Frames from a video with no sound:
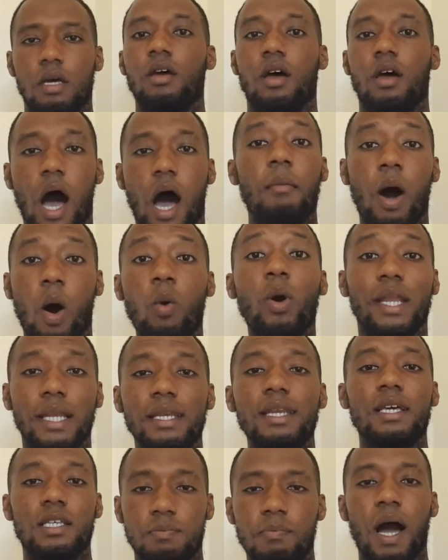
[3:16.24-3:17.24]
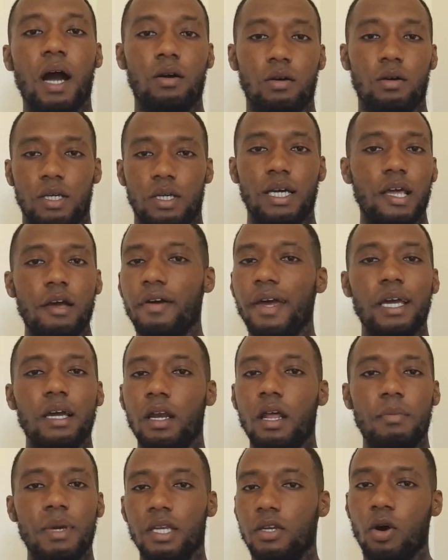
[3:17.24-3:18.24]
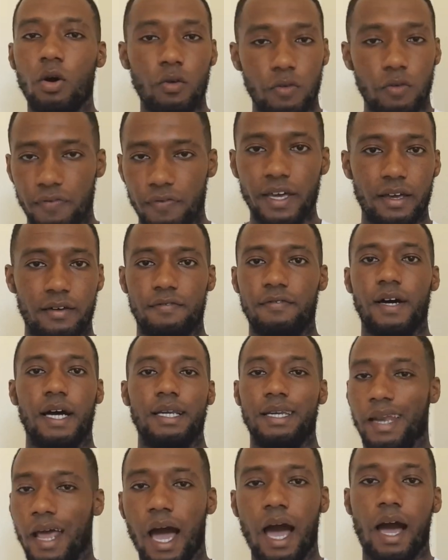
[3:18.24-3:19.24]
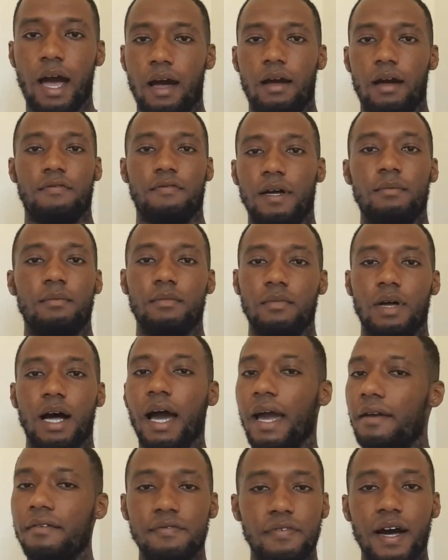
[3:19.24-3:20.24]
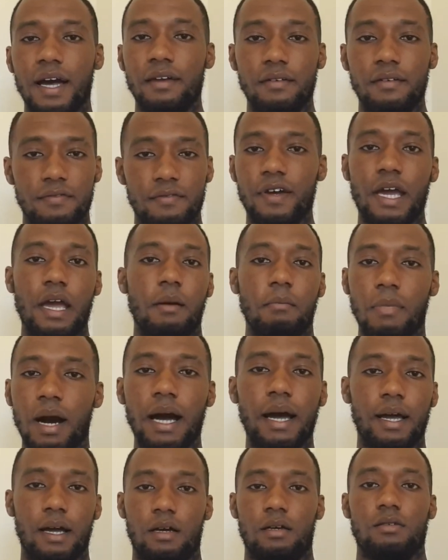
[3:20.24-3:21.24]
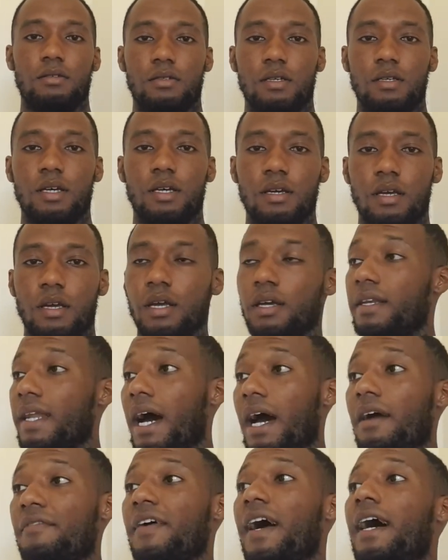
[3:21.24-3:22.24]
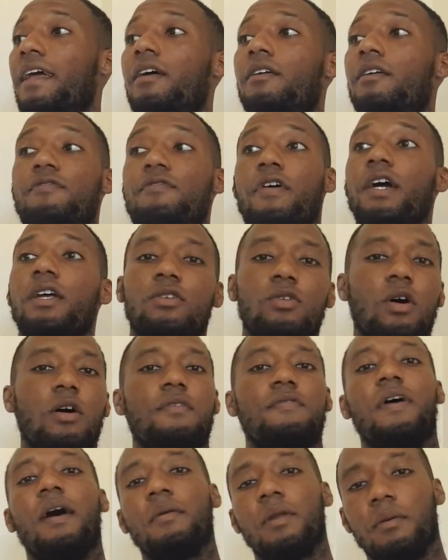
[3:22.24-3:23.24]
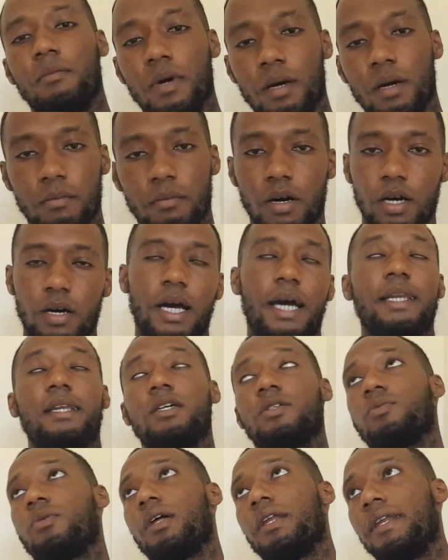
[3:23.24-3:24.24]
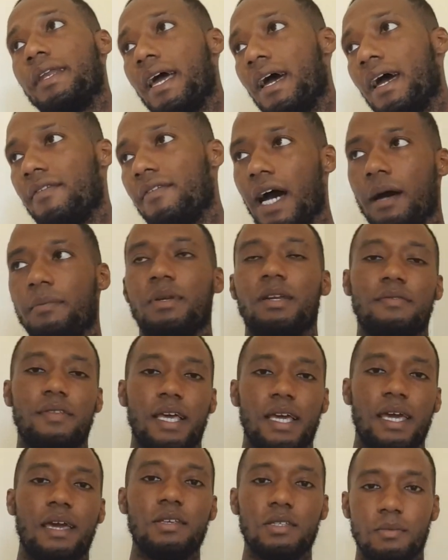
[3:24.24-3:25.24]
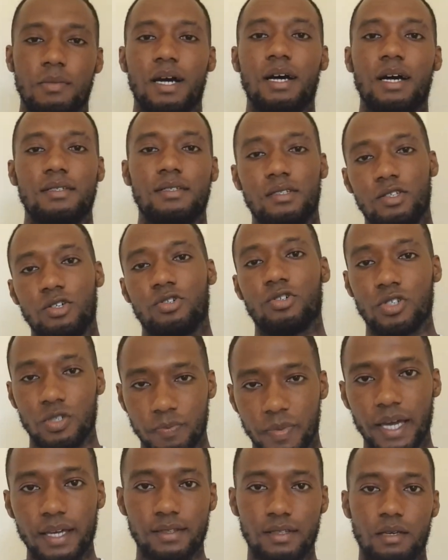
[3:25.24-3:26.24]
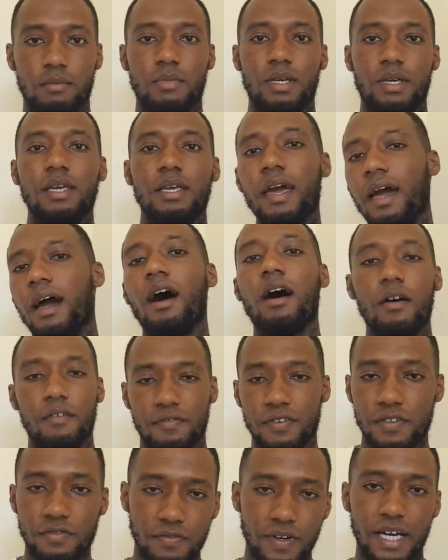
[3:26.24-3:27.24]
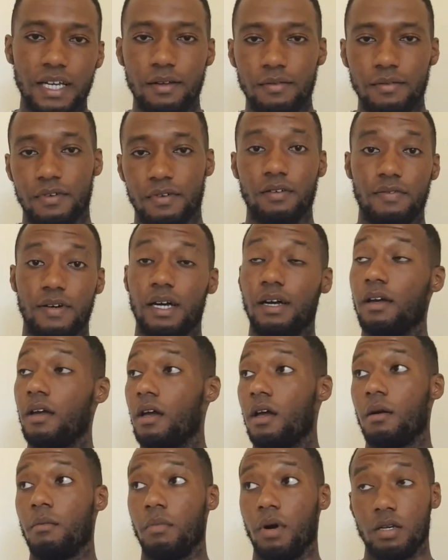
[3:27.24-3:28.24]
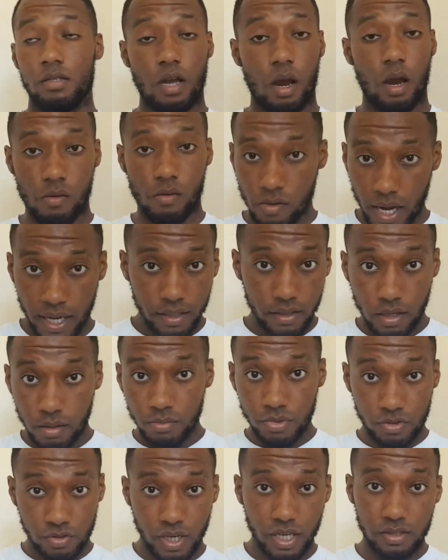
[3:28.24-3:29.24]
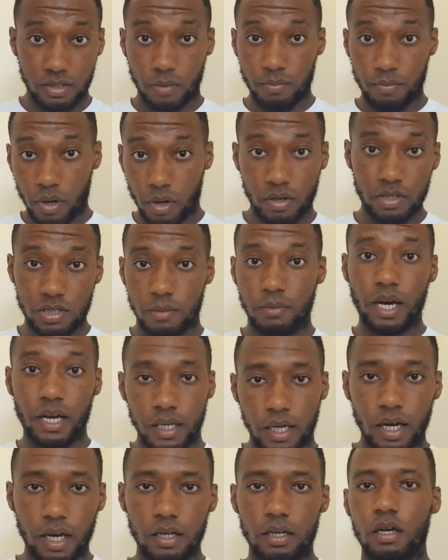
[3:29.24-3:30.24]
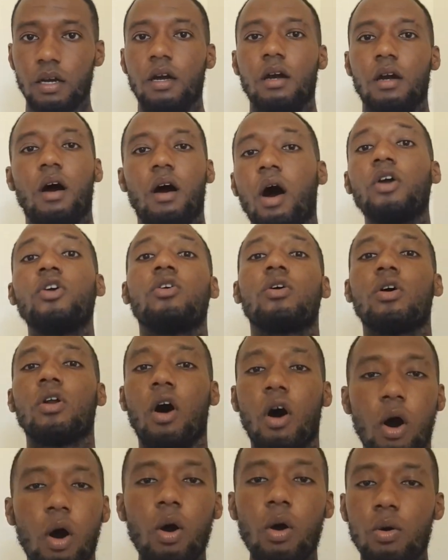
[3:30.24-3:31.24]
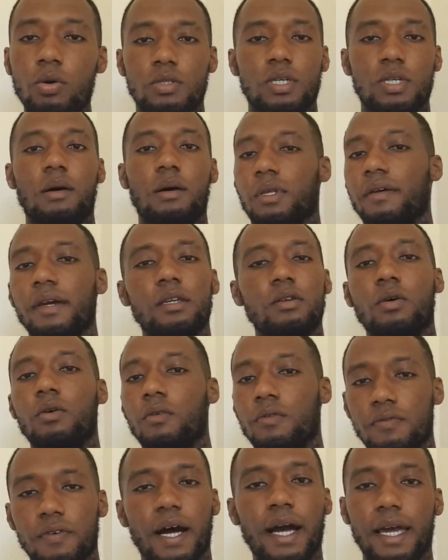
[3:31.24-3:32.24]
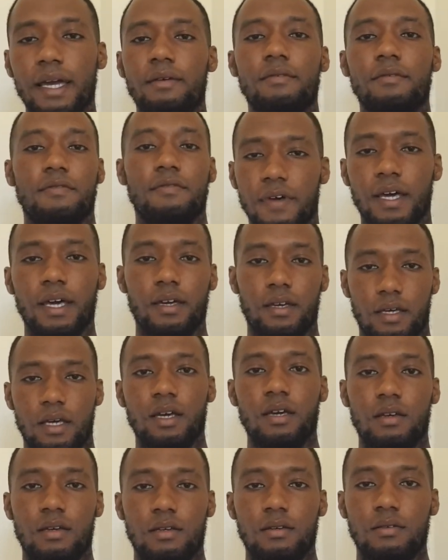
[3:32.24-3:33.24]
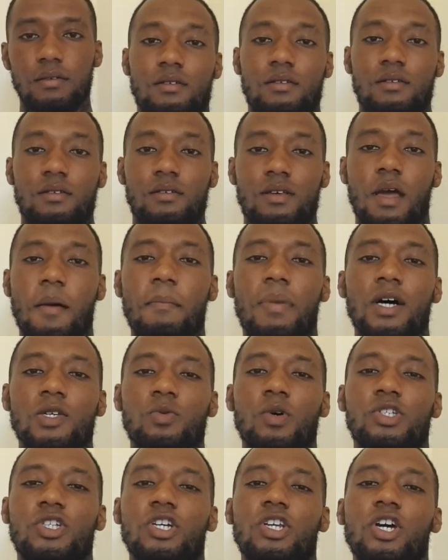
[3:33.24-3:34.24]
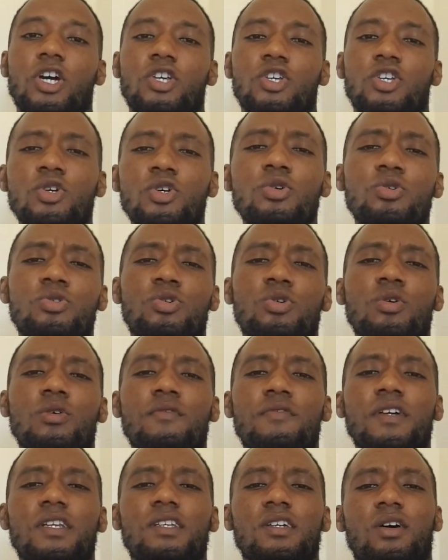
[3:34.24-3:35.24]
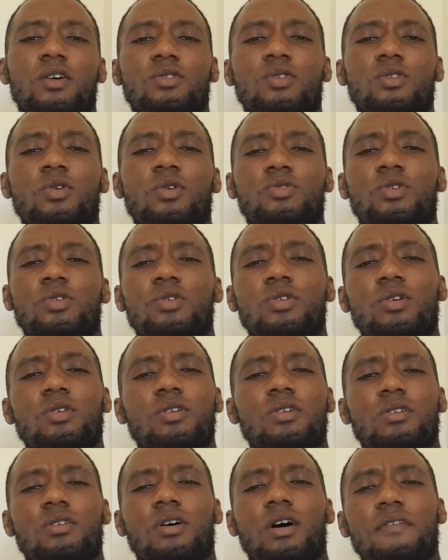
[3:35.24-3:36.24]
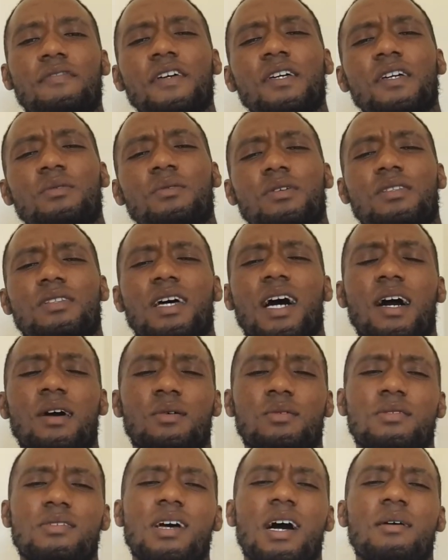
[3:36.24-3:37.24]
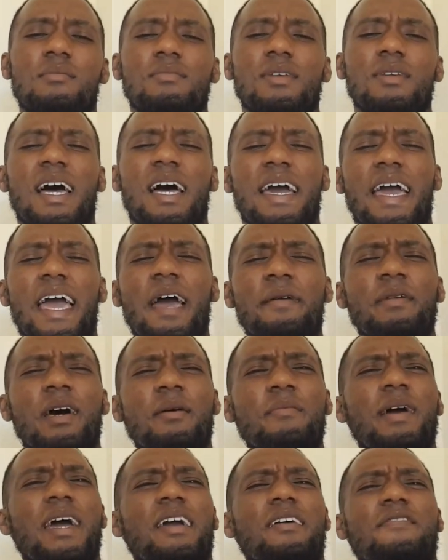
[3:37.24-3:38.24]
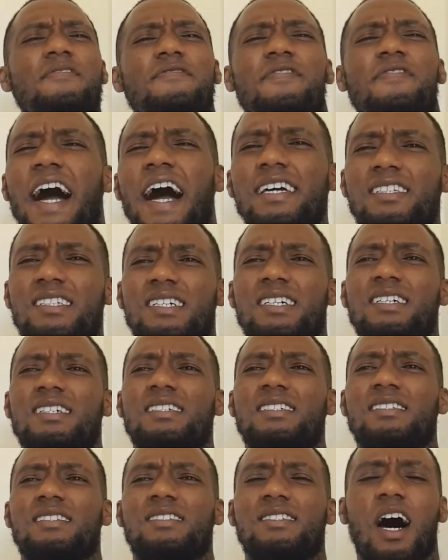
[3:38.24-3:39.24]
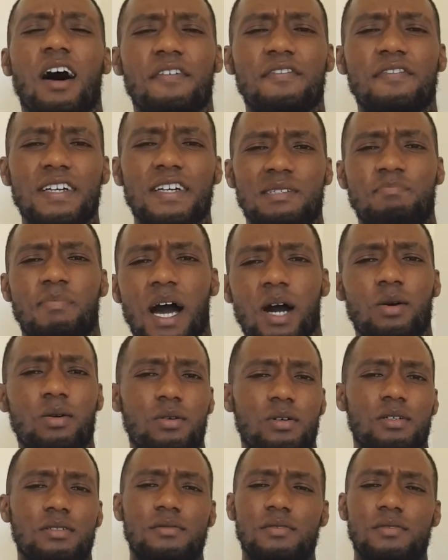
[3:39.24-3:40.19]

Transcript: I'ma win this battle. Yeah, there ain't gonna be no fair fight. Nah, fam. I ain't fighting fair in my house. Yeah. Now, if I had a friend or a family member, and this would never happen, if they came to my house and disrespected me, yeah, I'll fist fight fair fight. But some random stranger broke into my yard, oh, you're gonna hold something. There ain't no fighting fair. Yeah. Remember, I was watching a YouTube video not too long ago. I think it was titled something like MMA fighters toughest battle.